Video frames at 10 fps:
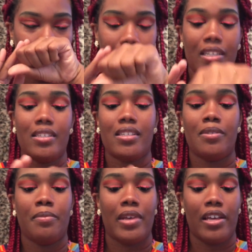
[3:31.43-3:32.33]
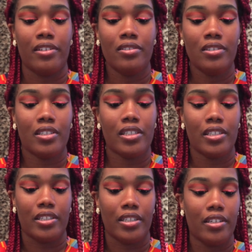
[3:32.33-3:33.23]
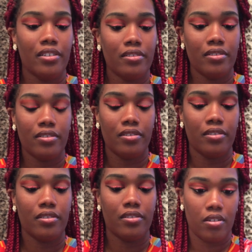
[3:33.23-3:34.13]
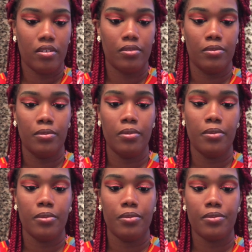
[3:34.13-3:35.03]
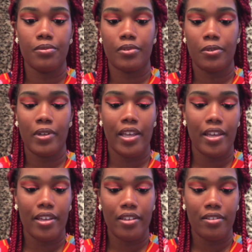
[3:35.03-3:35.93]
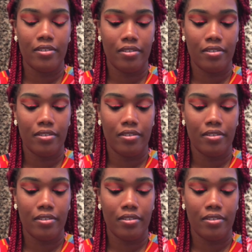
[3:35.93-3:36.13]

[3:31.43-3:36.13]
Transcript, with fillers: And it smells good. Ooh, okay.